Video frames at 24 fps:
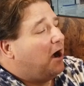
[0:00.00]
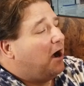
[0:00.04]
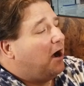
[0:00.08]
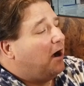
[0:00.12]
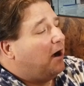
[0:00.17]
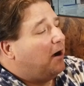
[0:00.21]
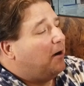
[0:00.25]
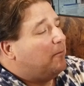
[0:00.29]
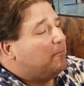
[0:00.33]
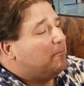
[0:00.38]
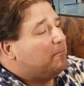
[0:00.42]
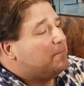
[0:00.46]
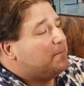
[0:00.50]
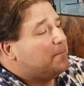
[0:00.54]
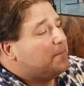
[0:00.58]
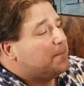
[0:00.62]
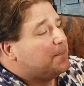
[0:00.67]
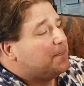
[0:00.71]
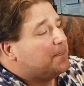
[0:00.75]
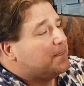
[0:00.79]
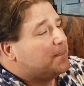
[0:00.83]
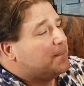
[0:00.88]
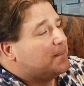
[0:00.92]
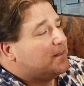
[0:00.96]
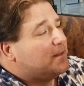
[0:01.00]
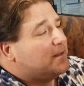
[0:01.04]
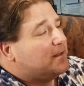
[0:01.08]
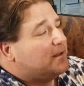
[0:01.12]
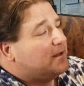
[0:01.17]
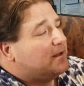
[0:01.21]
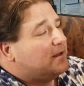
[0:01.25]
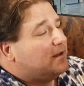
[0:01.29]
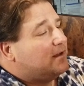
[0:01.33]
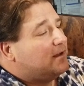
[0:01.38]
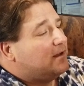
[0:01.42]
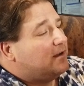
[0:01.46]
um,
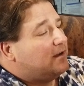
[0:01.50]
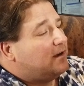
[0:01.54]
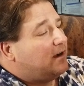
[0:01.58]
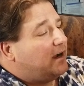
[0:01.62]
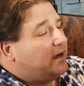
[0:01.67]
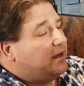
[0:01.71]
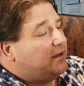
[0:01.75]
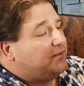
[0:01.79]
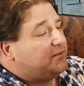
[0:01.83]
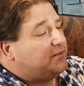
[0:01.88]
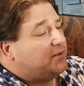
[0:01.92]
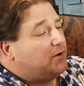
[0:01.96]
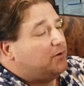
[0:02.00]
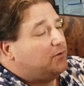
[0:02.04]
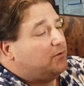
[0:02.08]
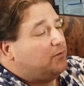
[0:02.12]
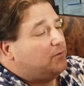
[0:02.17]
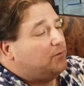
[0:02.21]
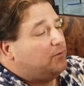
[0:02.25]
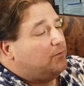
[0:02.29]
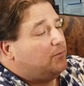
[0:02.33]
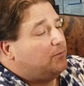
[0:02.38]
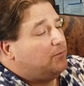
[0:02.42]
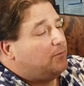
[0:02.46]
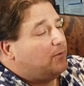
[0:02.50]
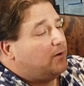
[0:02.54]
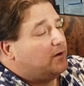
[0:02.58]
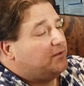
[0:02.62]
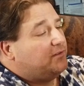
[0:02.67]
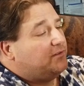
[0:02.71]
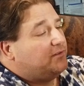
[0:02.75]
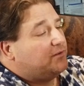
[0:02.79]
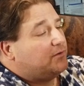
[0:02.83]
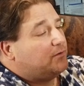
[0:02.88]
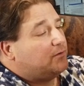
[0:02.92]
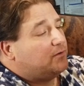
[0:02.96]
I S O
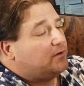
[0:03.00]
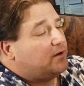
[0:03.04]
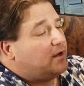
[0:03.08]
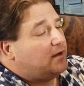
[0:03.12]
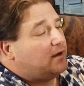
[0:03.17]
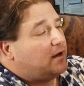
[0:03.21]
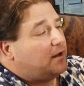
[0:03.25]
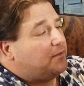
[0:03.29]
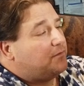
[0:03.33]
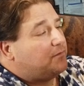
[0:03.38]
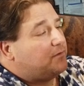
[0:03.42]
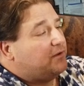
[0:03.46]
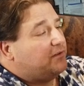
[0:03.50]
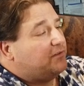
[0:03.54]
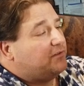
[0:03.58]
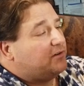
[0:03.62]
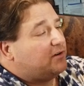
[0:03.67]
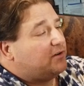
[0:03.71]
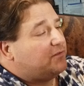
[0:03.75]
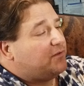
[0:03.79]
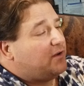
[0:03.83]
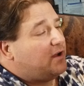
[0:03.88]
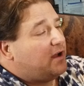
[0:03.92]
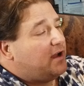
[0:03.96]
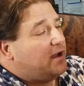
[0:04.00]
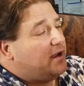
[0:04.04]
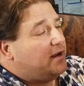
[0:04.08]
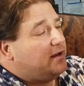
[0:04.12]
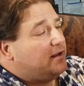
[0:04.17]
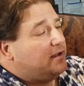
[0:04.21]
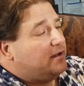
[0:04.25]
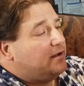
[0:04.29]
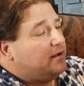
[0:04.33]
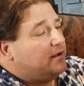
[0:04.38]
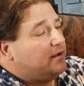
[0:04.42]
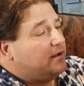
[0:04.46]
one zero nine nine three
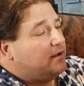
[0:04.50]
certified